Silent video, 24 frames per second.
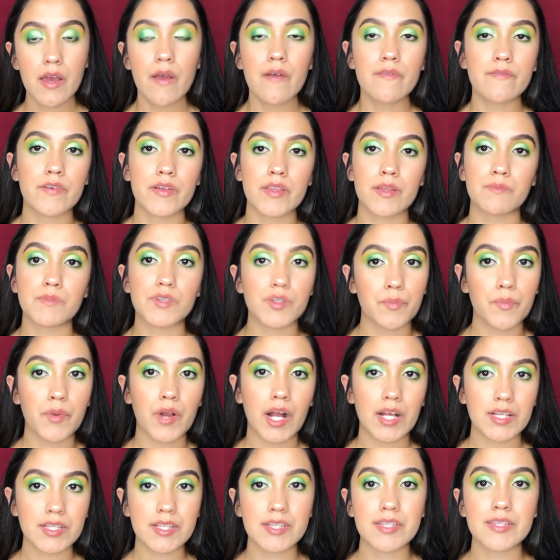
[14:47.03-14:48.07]
for them to
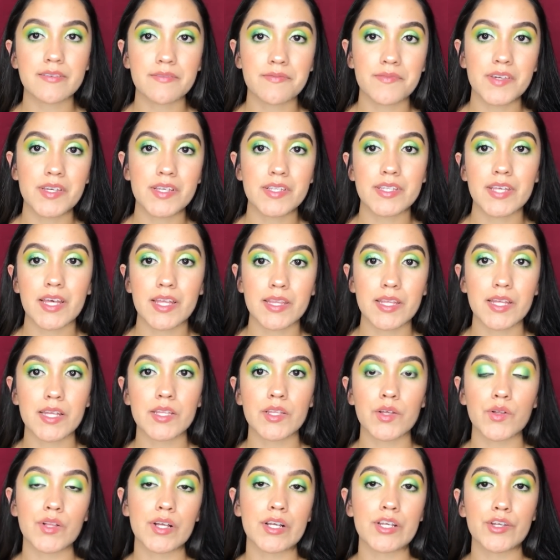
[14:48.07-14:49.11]
process the fees, and then
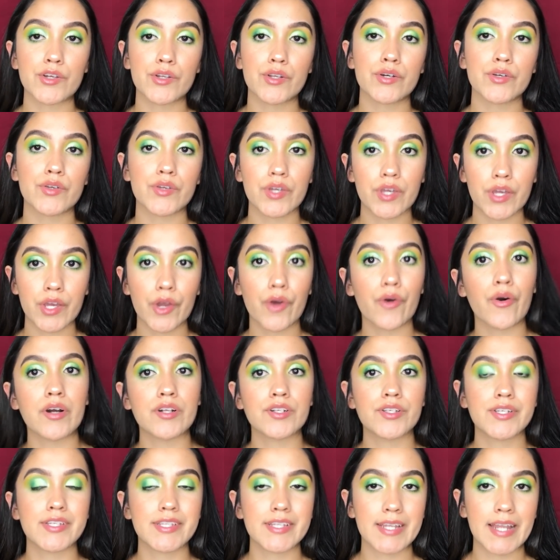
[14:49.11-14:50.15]
they'll let you know you can go
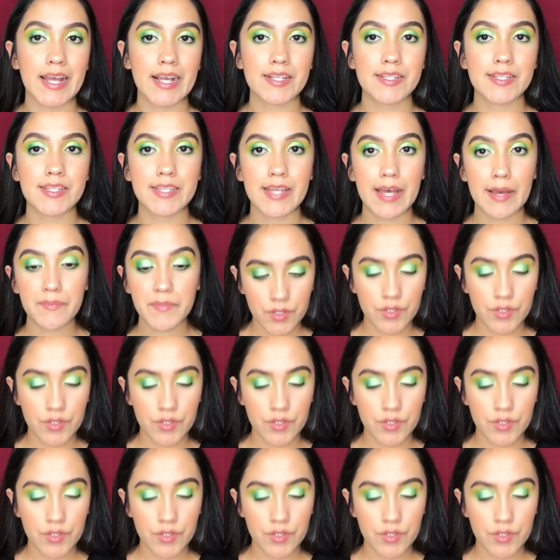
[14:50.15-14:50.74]
on to the next step.